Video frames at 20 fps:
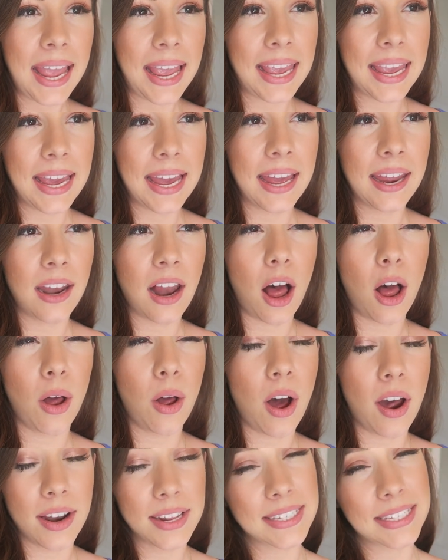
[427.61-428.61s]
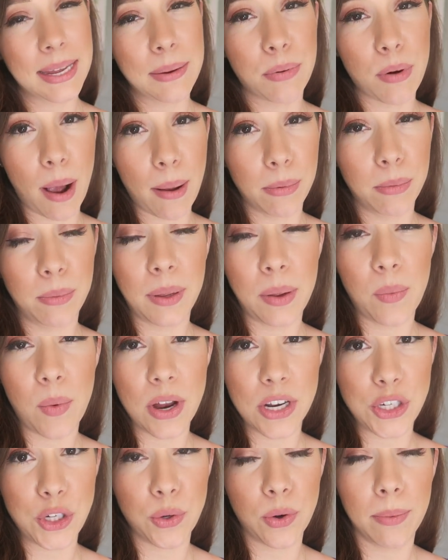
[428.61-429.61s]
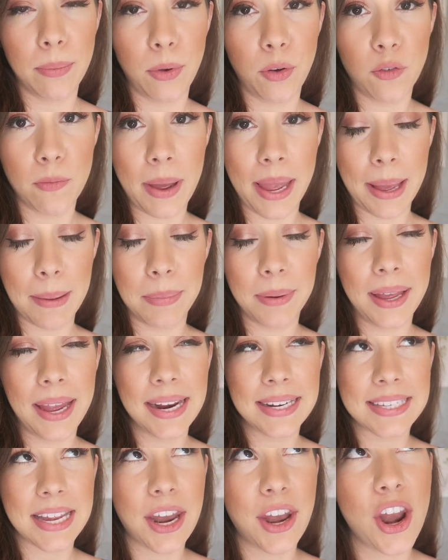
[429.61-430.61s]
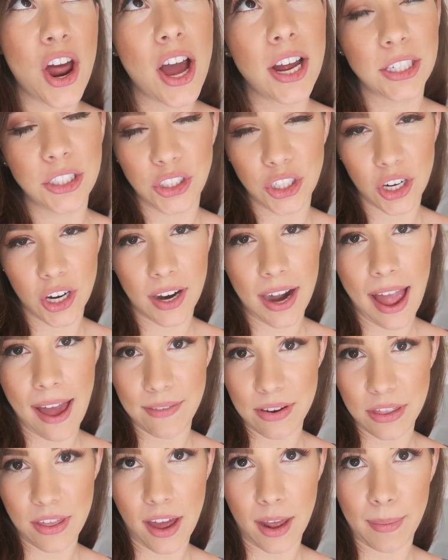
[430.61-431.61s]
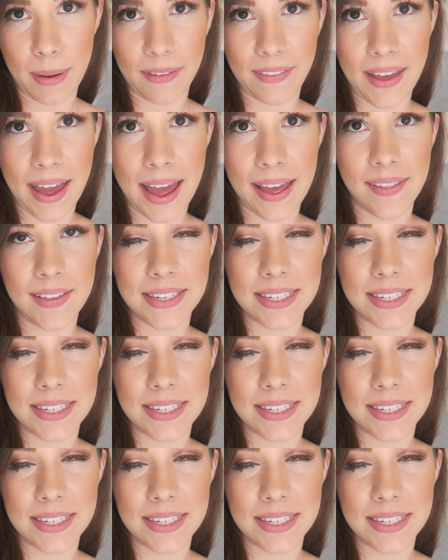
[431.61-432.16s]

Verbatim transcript: and I'll honestly probably want to remove my implants. Not sure, haven't thought about that.